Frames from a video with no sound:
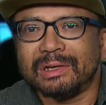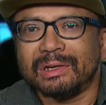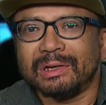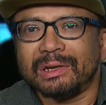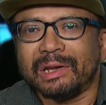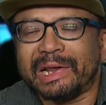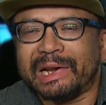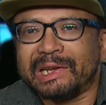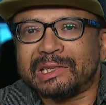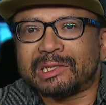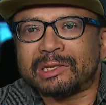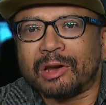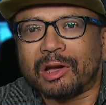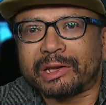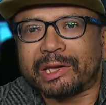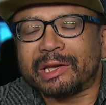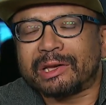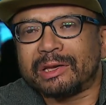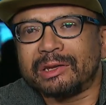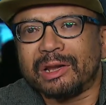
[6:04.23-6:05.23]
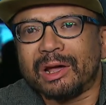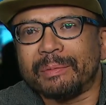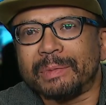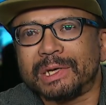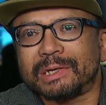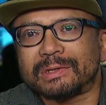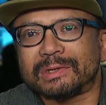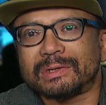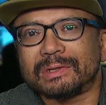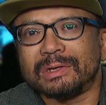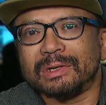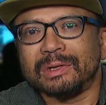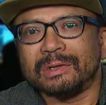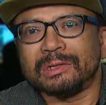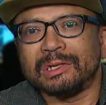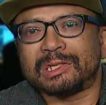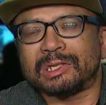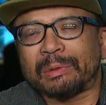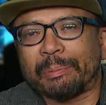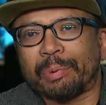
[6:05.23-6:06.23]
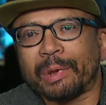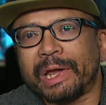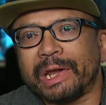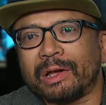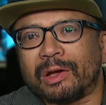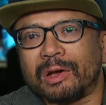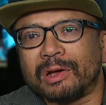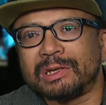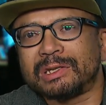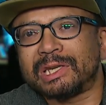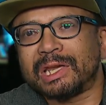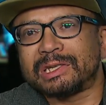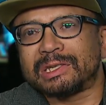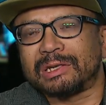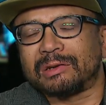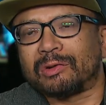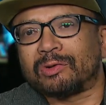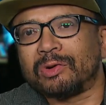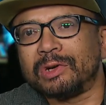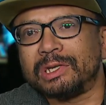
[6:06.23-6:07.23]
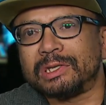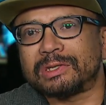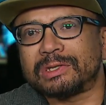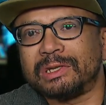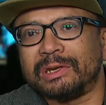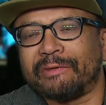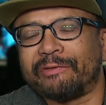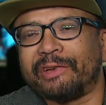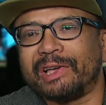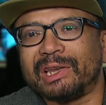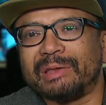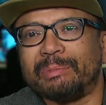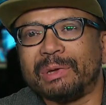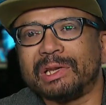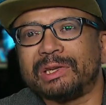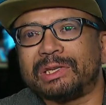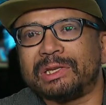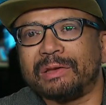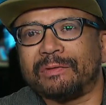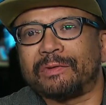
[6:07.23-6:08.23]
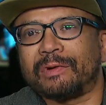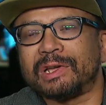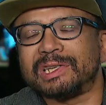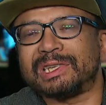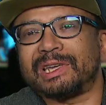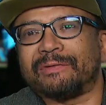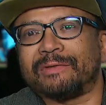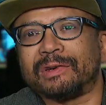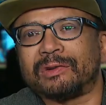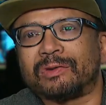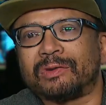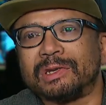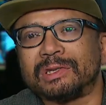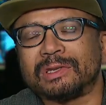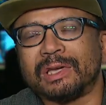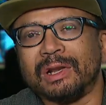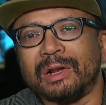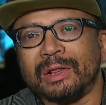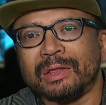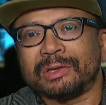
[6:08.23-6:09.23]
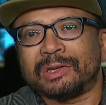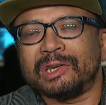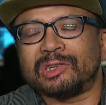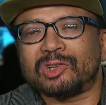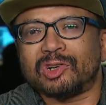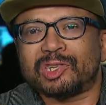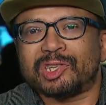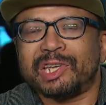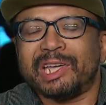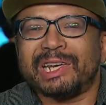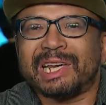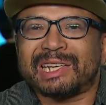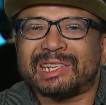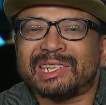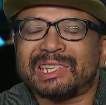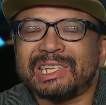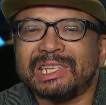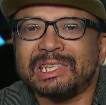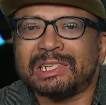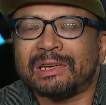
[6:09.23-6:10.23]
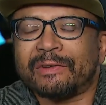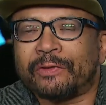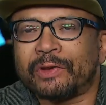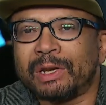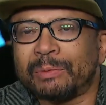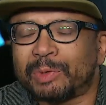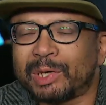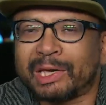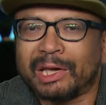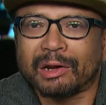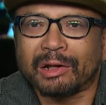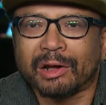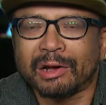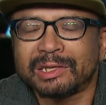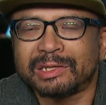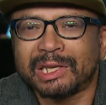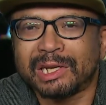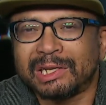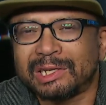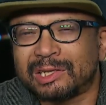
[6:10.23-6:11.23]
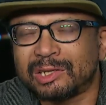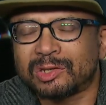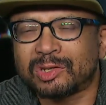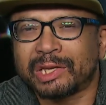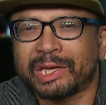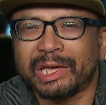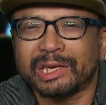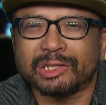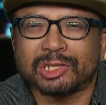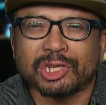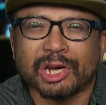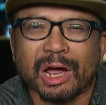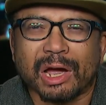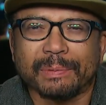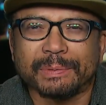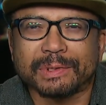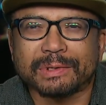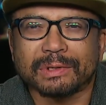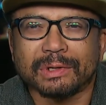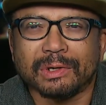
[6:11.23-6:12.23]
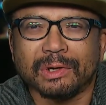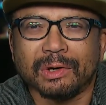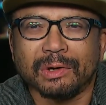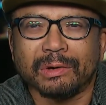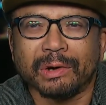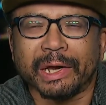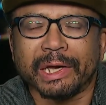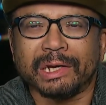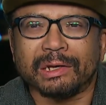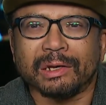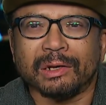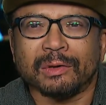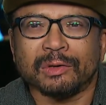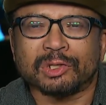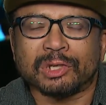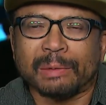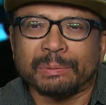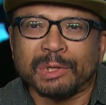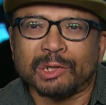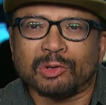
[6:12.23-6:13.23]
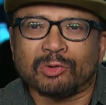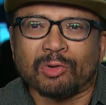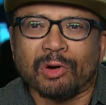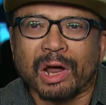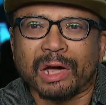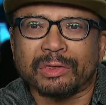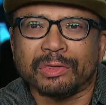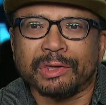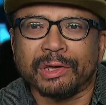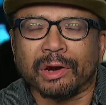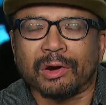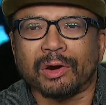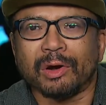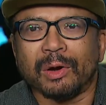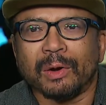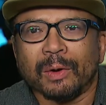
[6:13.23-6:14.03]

Like, let's talk economics. The supply of guns has increased. The availability of guns have increased. Kids are saying that it's easier for them to get guns than it is to get jobs, right? Something's wrong there.